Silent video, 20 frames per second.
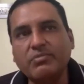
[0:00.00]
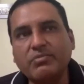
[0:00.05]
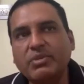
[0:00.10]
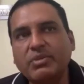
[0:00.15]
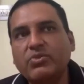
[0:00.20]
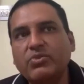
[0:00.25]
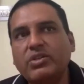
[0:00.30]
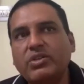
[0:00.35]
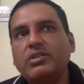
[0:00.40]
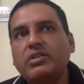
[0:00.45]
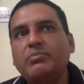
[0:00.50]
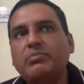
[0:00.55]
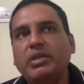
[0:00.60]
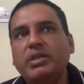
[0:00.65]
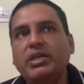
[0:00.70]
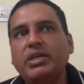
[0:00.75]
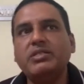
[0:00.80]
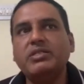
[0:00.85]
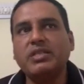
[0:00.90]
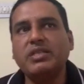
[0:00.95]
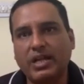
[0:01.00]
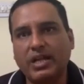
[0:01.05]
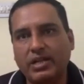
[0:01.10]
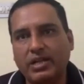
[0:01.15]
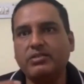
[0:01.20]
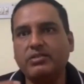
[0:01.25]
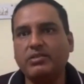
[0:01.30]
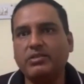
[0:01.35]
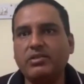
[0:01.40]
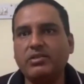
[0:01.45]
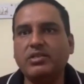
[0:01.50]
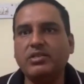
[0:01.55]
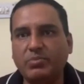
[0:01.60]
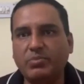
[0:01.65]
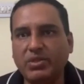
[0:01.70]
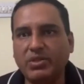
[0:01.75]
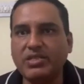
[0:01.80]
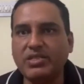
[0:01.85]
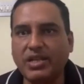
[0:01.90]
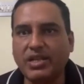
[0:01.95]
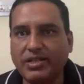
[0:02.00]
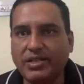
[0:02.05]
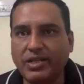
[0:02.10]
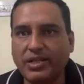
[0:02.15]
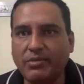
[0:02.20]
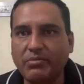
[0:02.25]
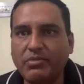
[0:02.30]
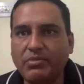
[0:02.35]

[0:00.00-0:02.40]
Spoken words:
MiG-23 BNs had a GPS that time.